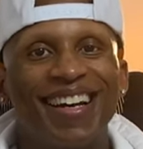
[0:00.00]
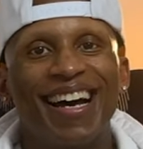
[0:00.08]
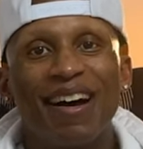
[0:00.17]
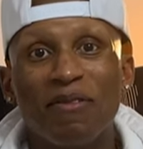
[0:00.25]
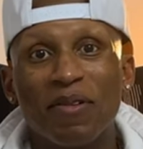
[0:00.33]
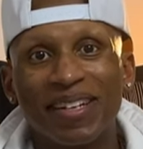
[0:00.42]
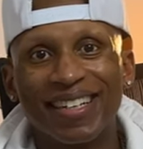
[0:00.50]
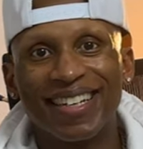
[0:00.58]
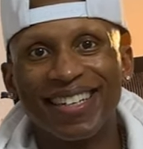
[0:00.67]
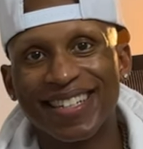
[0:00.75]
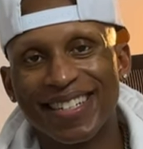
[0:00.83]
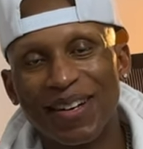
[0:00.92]
I wanted to
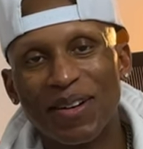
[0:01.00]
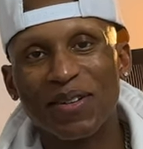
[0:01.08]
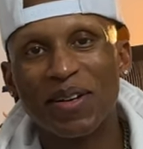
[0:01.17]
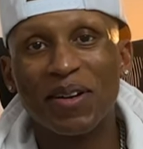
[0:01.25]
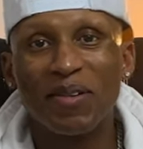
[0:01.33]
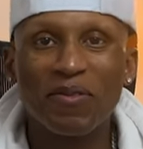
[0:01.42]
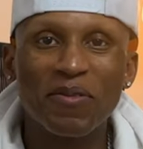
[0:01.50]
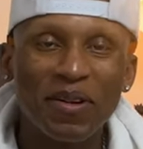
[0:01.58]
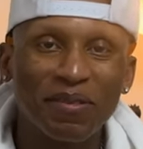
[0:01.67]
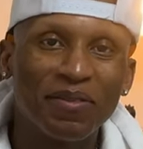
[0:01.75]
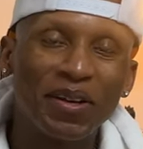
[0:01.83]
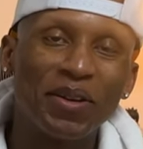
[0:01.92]
get this all done in
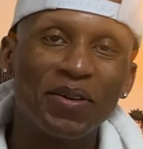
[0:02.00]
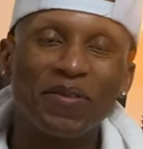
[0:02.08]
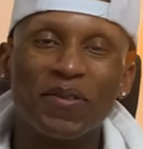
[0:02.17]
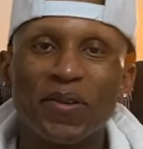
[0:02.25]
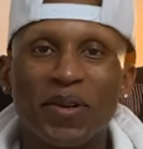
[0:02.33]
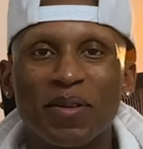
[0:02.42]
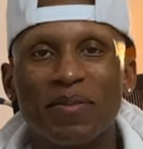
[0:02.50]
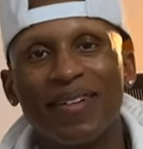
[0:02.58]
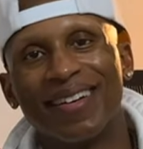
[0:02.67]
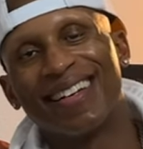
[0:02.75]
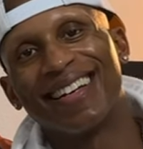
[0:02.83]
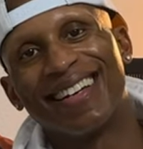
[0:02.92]
one video for you,
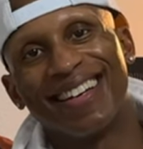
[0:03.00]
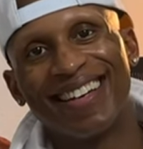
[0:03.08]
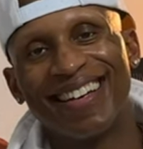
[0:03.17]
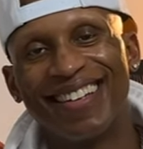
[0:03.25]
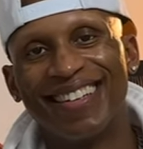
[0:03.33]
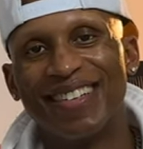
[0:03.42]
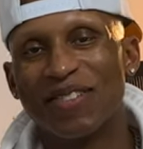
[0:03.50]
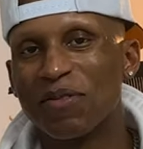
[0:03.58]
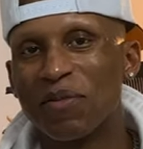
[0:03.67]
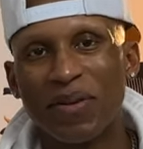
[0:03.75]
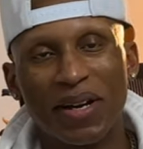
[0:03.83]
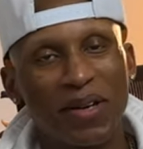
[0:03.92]
but those
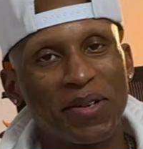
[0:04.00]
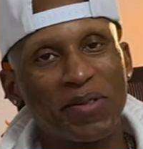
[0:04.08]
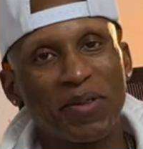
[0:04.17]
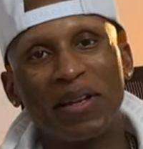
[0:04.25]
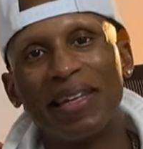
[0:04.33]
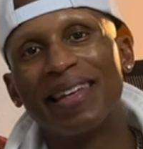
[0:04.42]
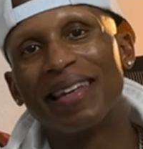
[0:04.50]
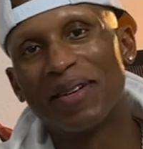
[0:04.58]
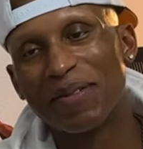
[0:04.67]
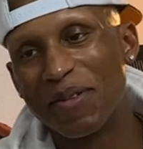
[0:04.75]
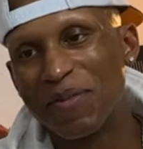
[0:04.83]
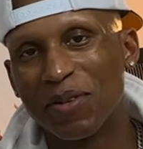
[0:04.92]
repairs were a little
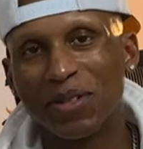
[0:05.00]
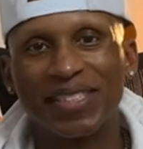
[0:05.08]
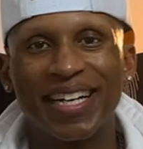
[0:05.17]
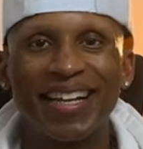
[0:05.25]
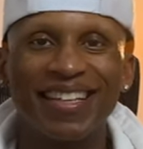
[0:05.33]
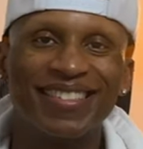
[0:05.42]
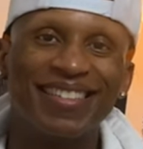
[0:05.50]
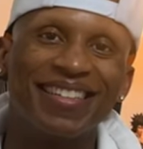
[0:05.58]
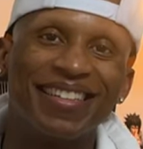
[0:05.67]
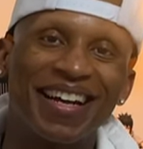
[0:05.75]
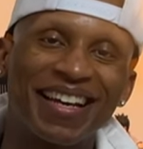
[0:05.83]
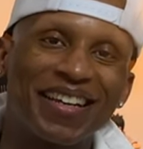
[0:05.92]
bit more challenging
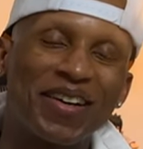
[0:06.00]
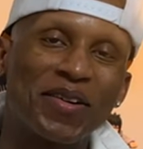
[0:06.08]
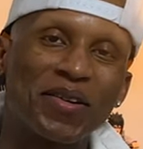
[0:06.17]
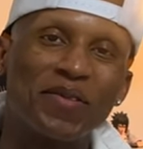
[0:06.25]
than I care to